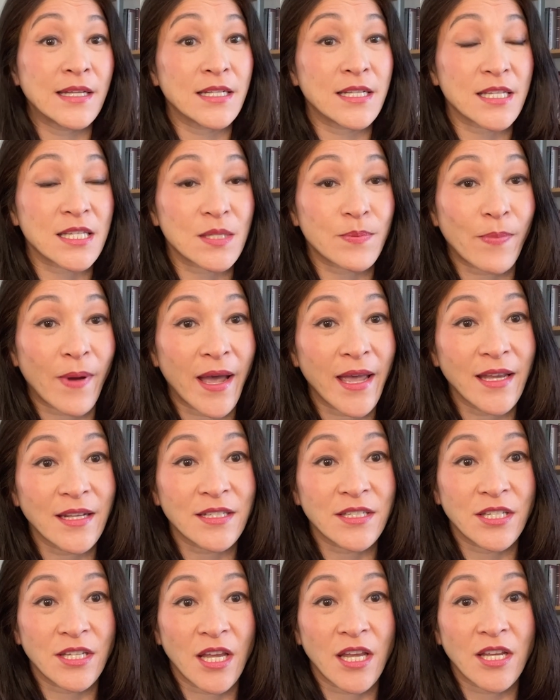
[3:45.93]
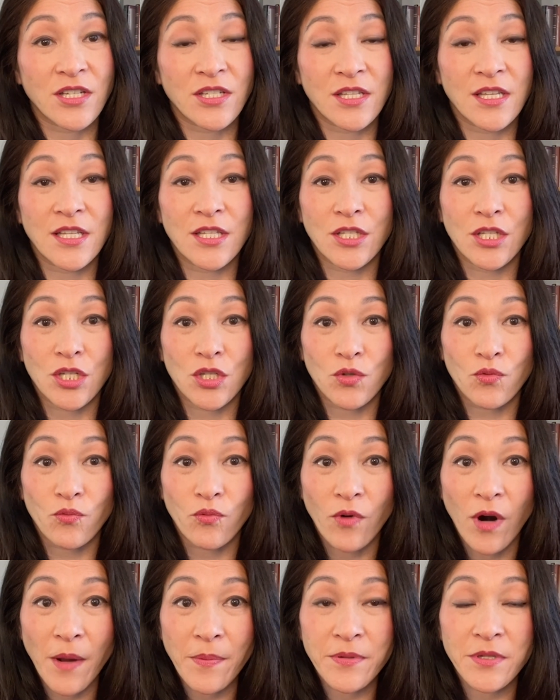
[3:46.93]
Despite THC's
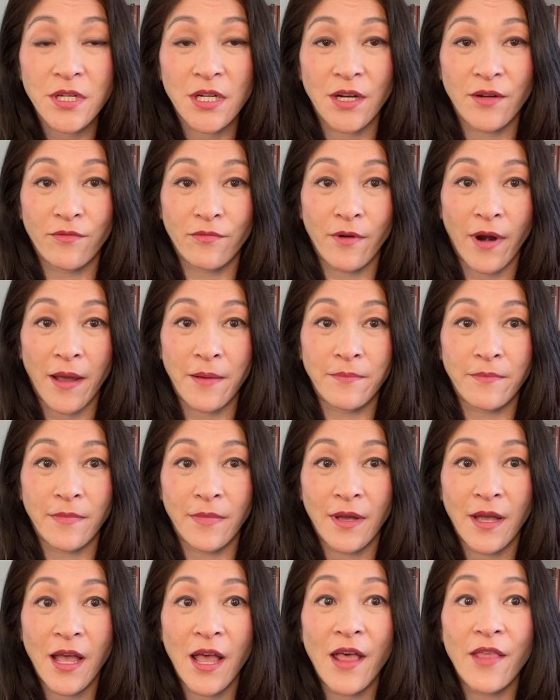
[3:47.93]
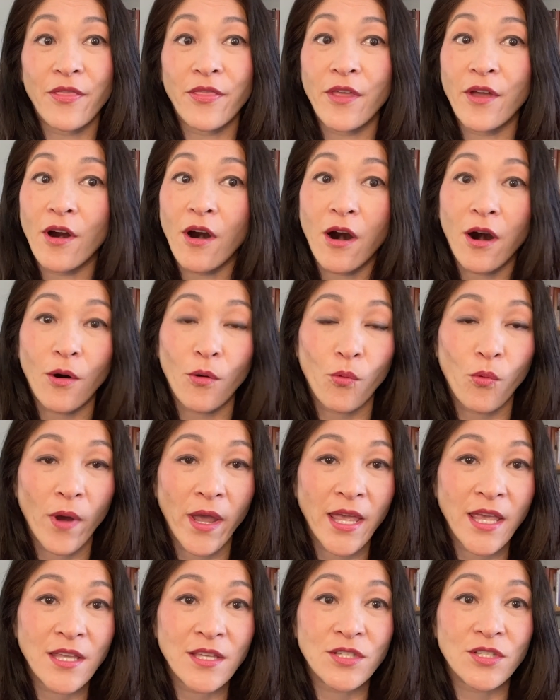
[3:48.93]
disruption of REM, there are
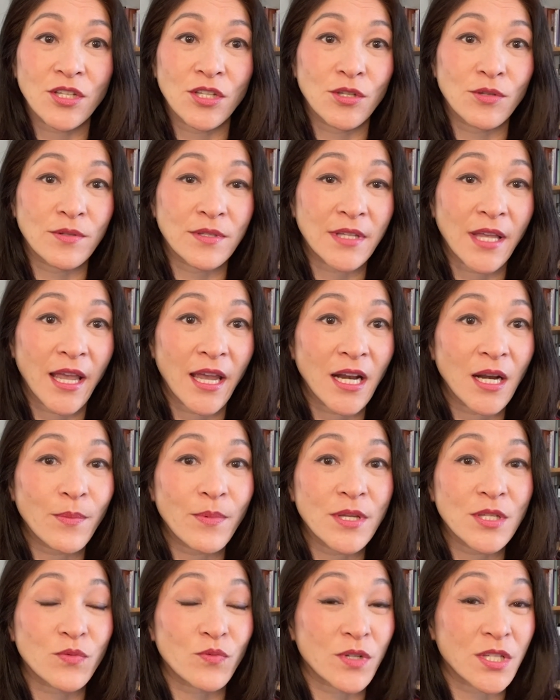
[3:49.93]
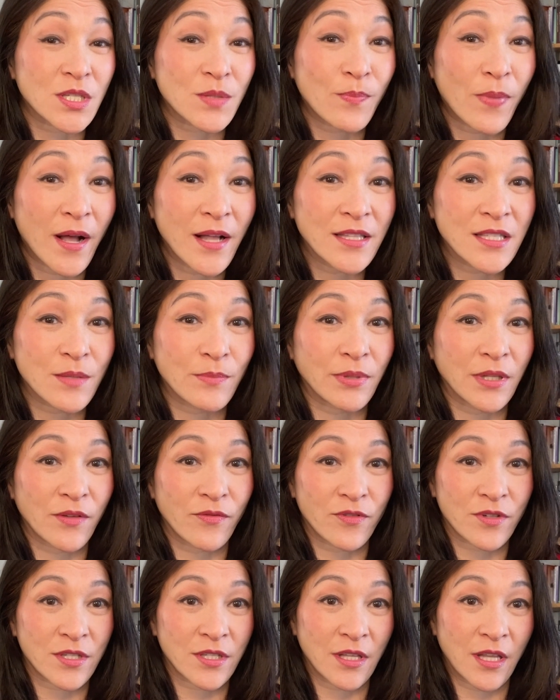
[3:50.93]
ways to use cannabis responsibly for
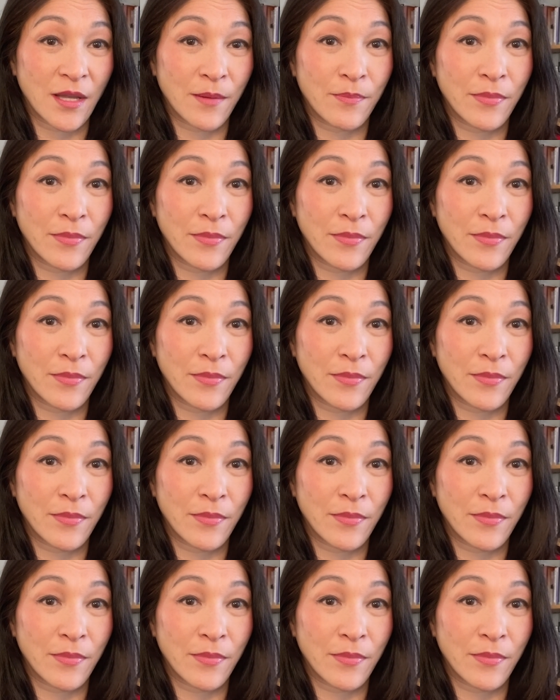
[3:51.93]
sleep.